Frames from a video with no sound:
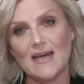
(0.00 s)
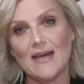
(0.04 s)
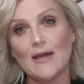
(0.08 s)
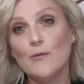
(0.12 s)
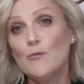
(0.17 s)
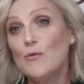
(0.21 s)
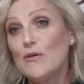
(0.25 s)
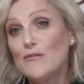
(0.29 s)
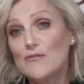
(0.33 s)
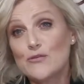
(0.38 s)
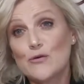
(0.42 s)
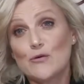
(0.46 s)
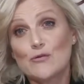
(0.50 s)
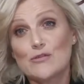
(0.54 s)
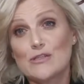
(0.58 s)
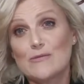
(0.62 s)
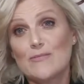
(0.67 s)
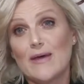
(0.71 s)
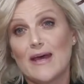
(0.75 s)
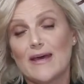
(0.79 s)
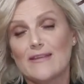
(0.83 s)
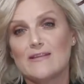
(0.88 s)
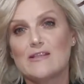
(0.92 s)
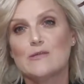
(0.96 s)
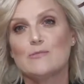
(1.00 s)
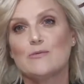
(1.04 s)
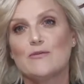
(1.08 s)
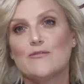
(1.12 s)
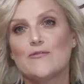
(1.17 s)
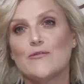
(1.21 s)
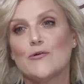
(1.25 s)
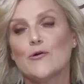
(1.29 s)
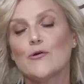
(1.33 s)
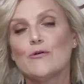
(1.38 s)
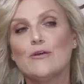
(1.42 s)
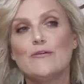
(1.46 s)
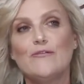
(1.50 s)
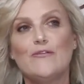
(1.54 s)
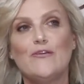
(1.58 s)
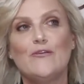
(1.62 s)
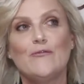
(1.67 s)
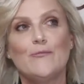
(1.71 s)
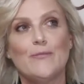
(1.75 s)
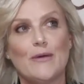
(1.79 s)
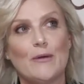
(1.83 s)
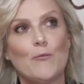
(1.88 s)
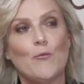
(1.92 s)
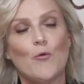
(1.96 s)
and we've talked about this before if you've
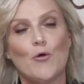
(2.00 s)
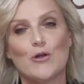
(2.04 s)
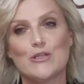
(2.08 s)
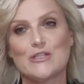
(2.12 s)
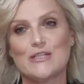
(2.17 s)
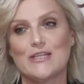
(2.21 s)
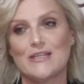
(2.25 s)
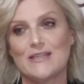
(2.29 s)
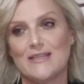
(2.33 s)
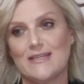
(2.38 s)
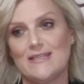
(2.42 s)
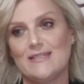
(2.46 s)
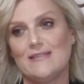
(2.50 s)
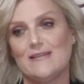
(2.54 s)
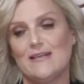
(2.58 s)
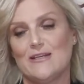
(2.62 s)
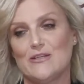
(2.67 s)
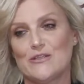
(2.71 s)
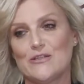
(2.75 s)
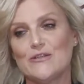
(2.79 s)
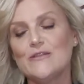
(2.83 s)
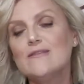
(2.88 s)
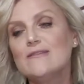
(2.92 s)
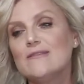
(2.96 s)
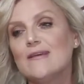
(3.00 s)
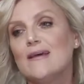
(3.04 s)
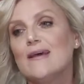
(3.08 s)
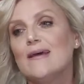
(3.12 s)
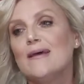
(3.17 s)
been watching these sessions,